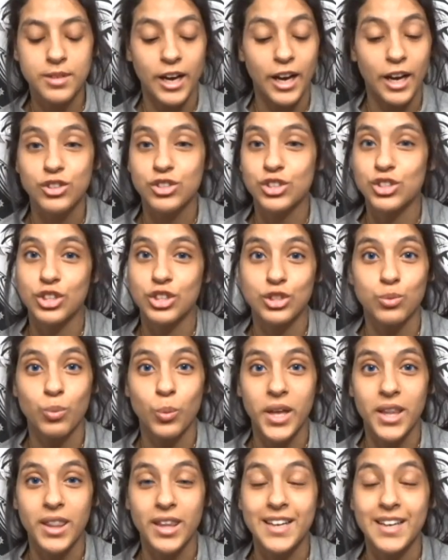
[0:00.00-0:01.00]
I actually just
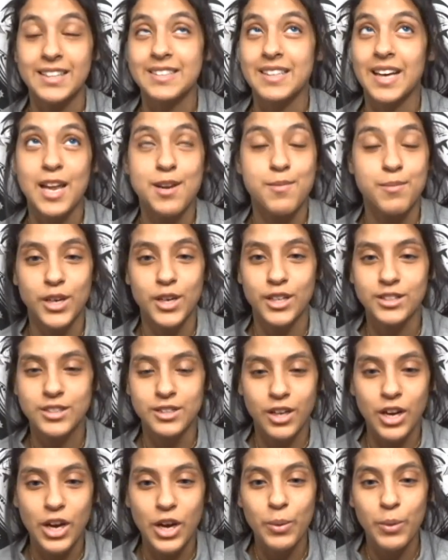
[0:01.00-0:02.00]
went like 10 minutes
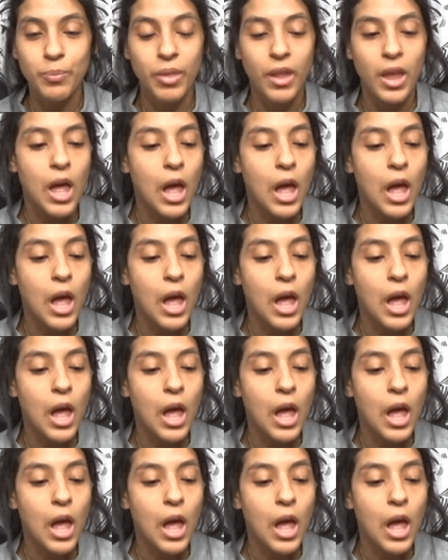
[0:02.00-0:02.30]
ago.